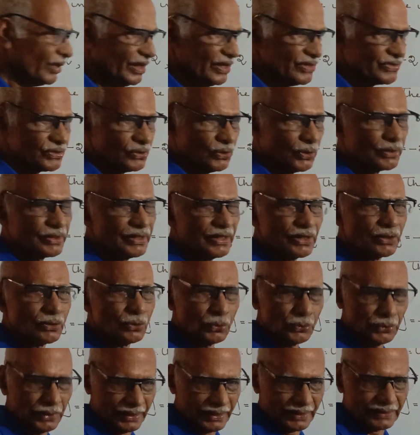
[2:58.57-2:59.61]
is not
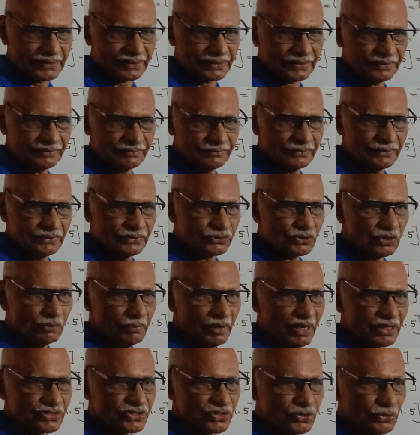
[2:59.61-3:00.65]
included. So
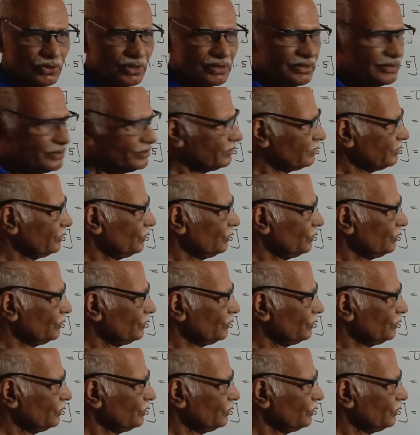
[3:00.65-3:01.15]
make sure